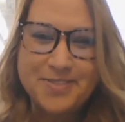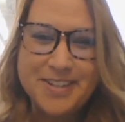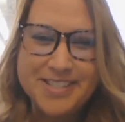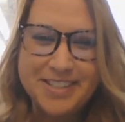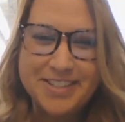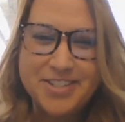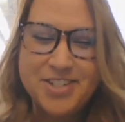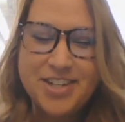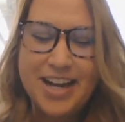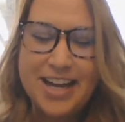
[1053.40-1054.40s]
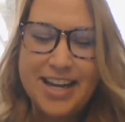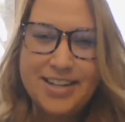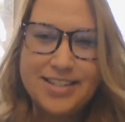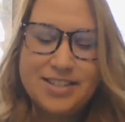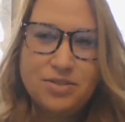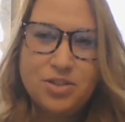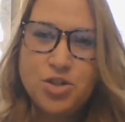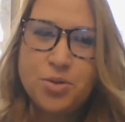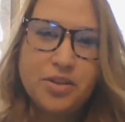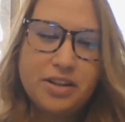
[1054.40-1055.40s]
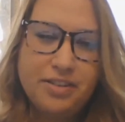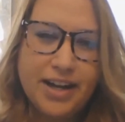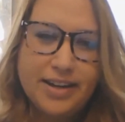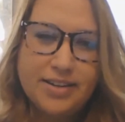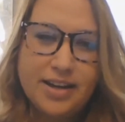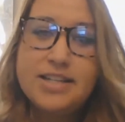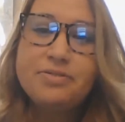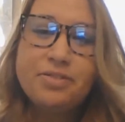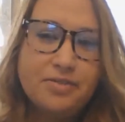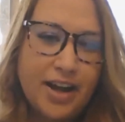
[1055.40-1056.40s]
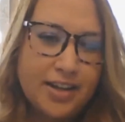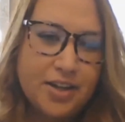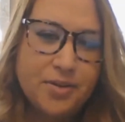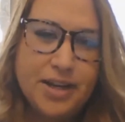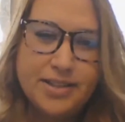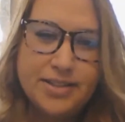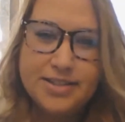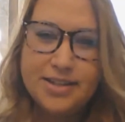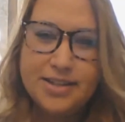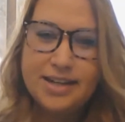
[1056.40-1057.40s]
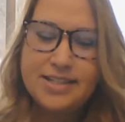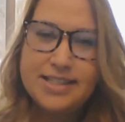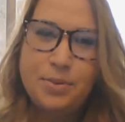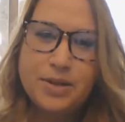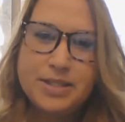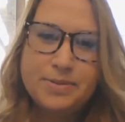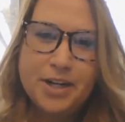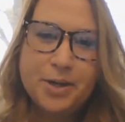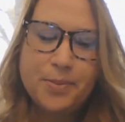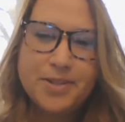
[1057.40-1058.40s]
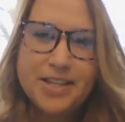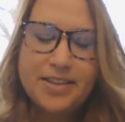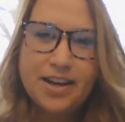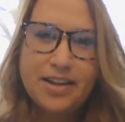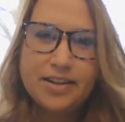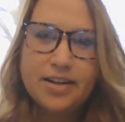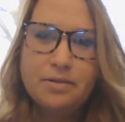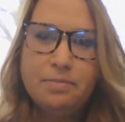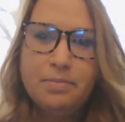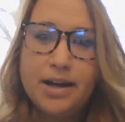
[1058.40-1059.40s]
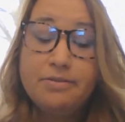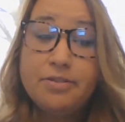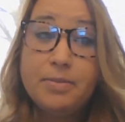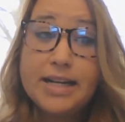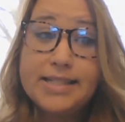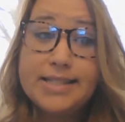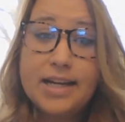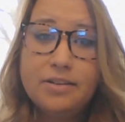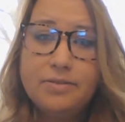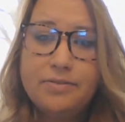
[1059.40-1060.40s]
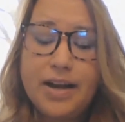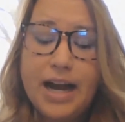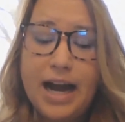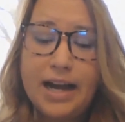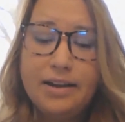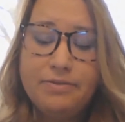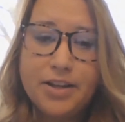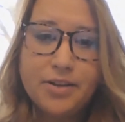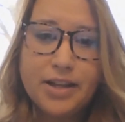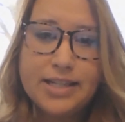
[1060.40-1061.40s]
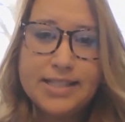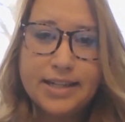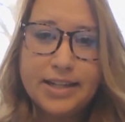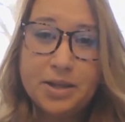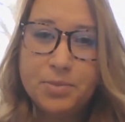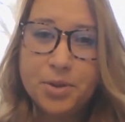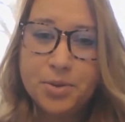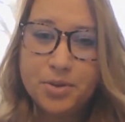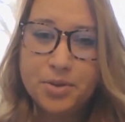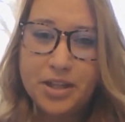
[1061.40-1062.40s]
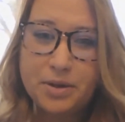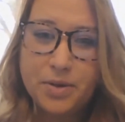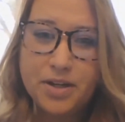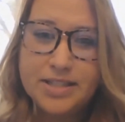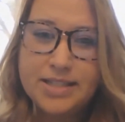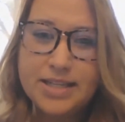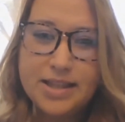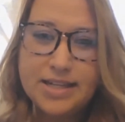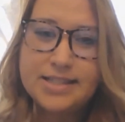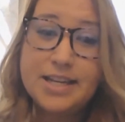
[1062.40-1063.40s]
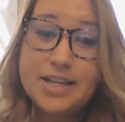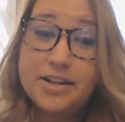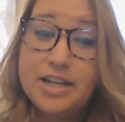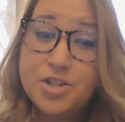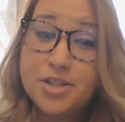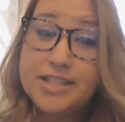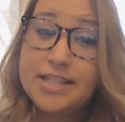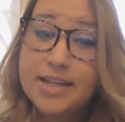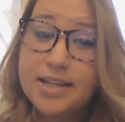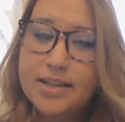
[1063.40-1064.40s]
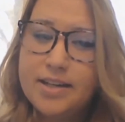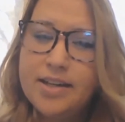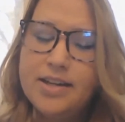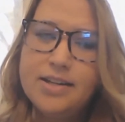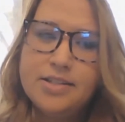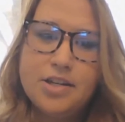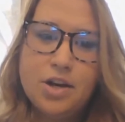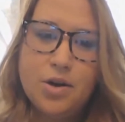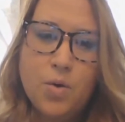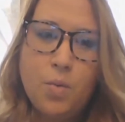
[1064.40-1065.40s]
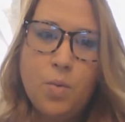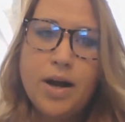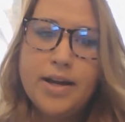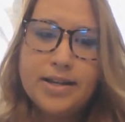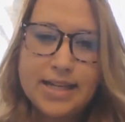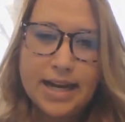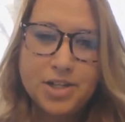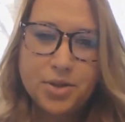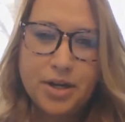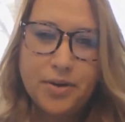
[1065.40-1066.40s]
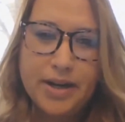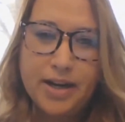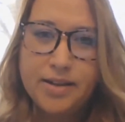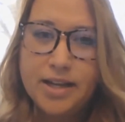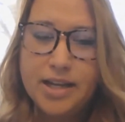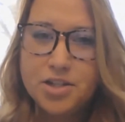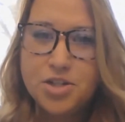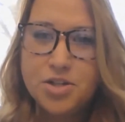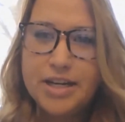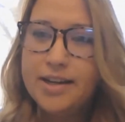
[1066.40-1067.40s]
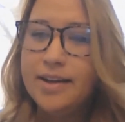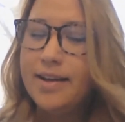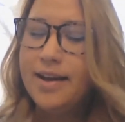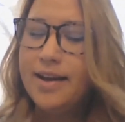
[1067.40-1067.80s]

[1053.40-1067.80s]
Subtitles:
research and truly find a different value. It's not to say one's better or worse than the other, but for myself, I feel that setting up Google keywords to things that you're interested in to know what is actually going on in the industry.